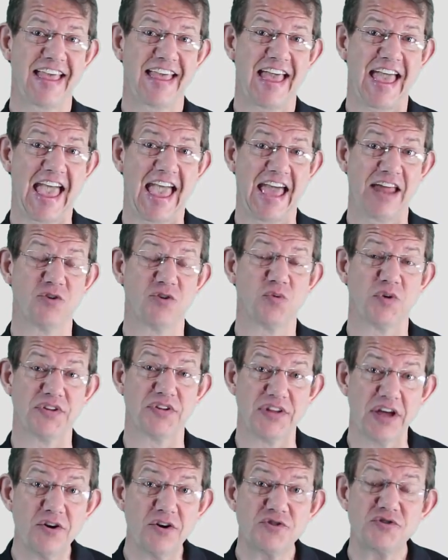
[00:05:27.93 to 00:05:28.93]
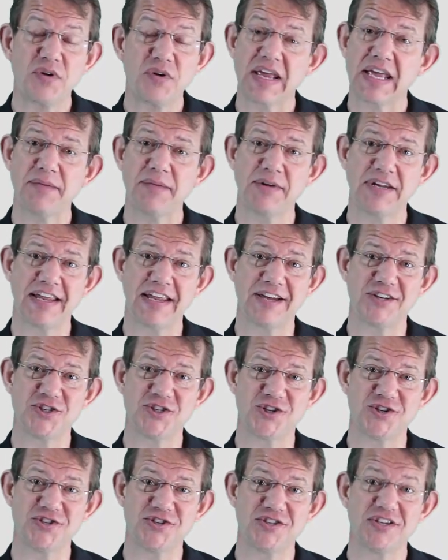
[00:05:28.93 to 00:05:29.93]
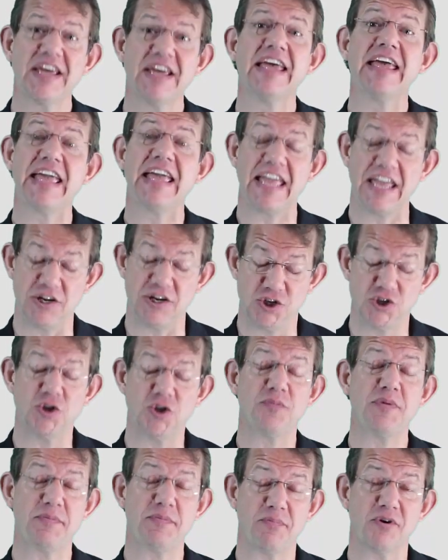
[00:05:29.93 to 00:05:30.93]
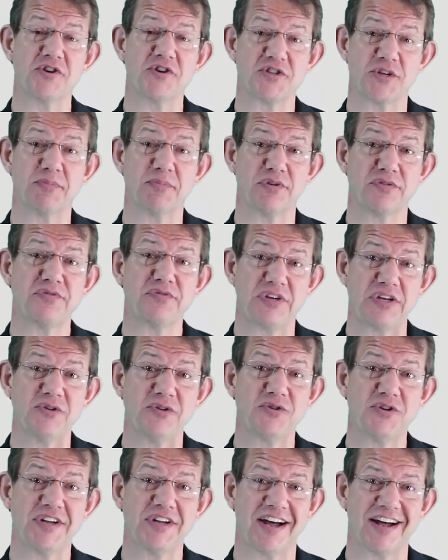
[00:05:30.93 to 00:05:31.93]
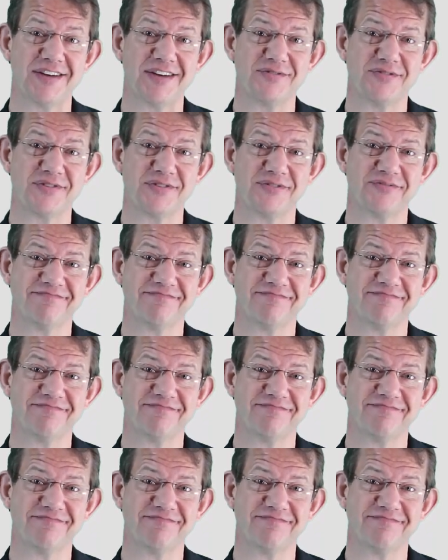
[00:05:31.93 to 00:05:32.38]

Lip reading: And with those recommendations, it should be possible for you to dive.